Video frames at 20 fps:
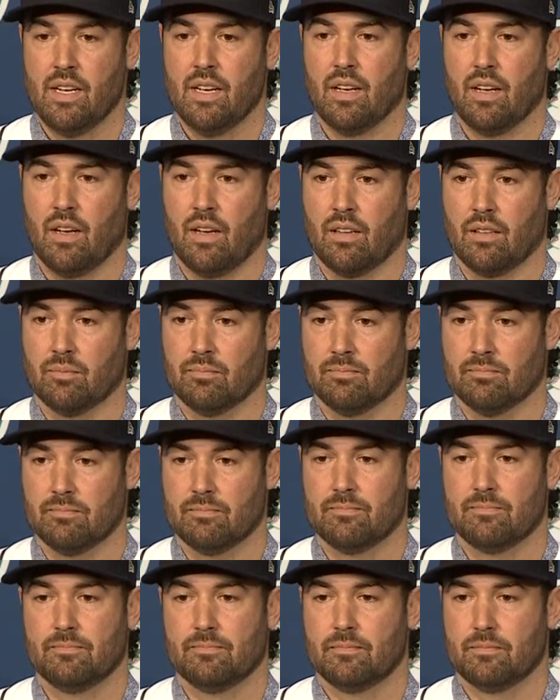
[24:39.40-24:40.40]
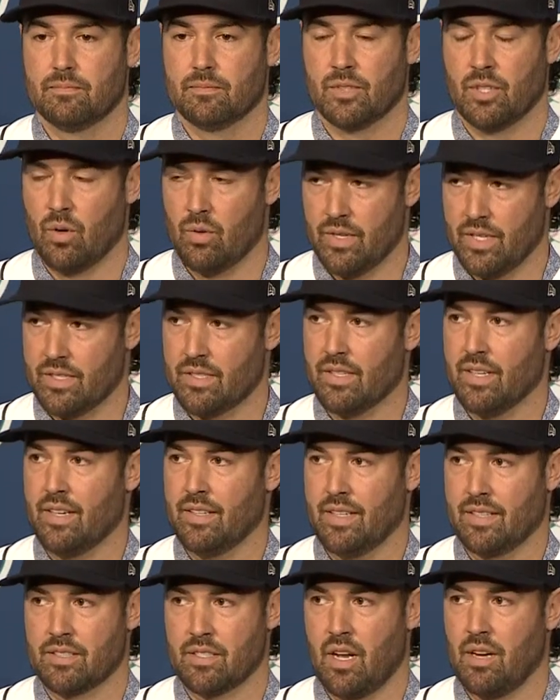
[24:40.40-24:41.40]
Um, going into that
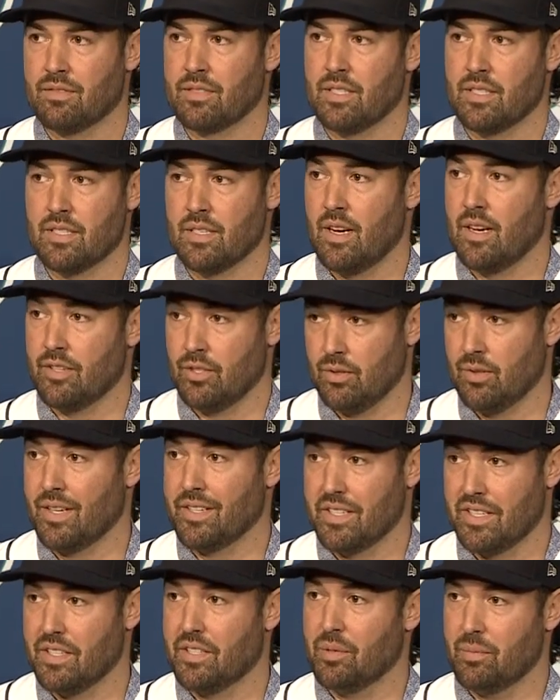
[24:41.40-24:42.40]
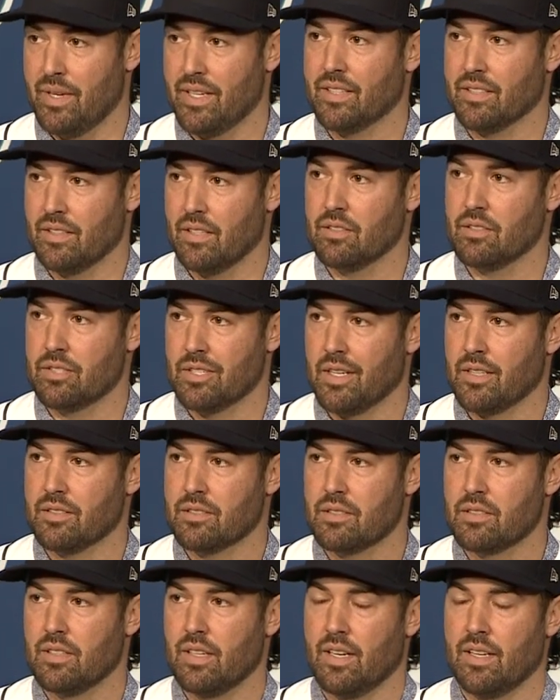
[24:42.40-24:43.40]
next off season, I knew I needed to make another
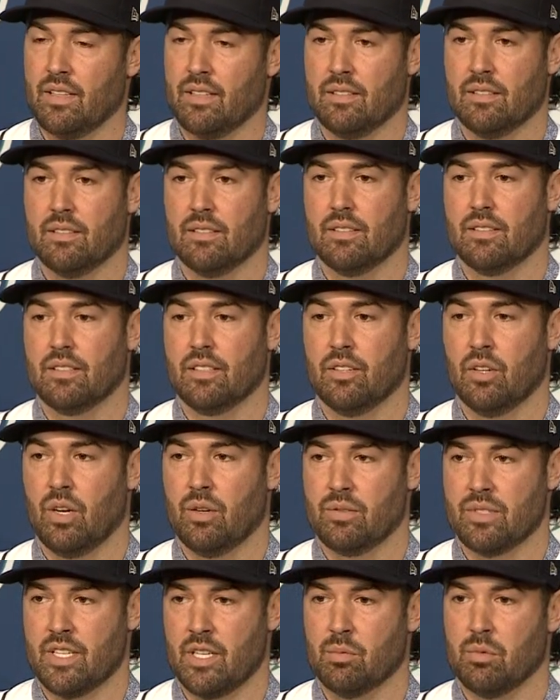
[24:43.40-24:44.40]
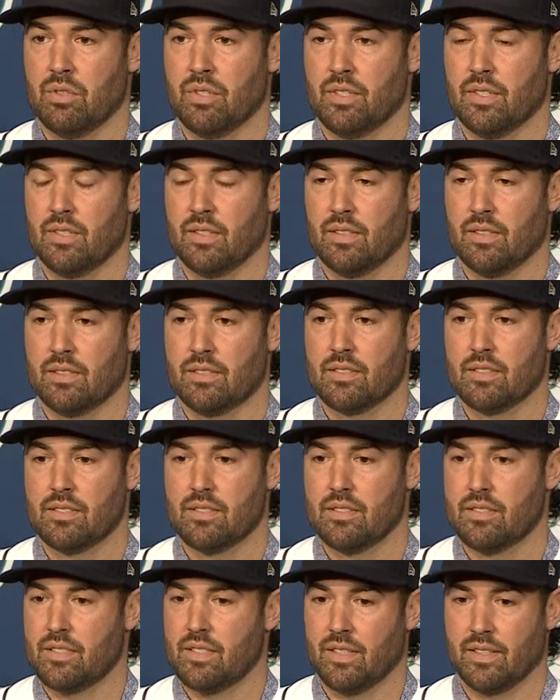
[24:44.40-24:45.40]
change, and you know I was able to
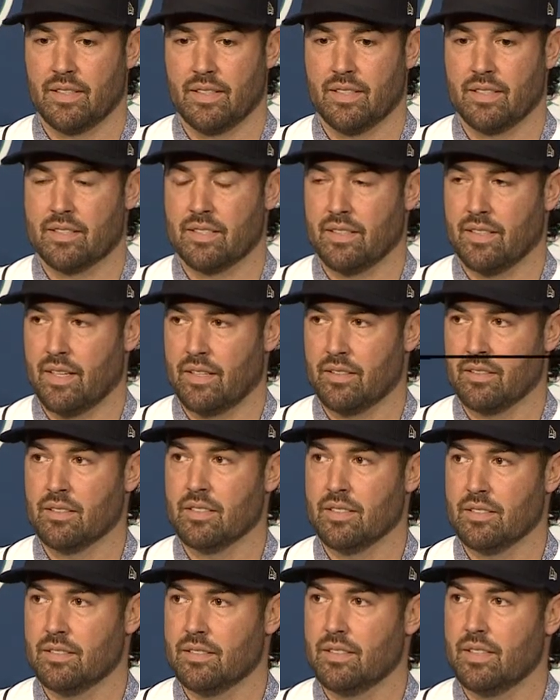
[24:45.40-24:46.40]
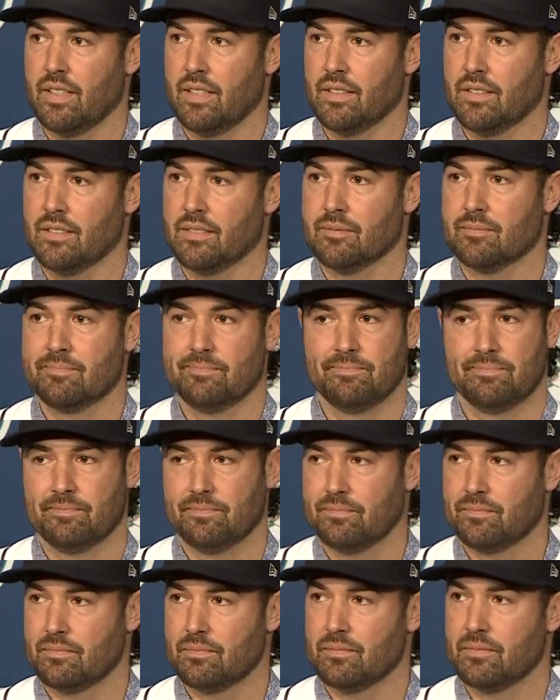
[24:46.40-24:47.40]
to get it together, and and
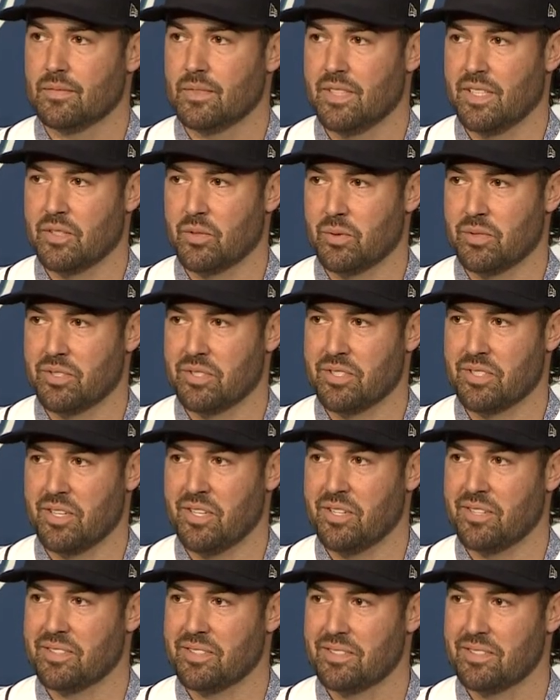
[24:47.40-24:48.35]
that's what you saw.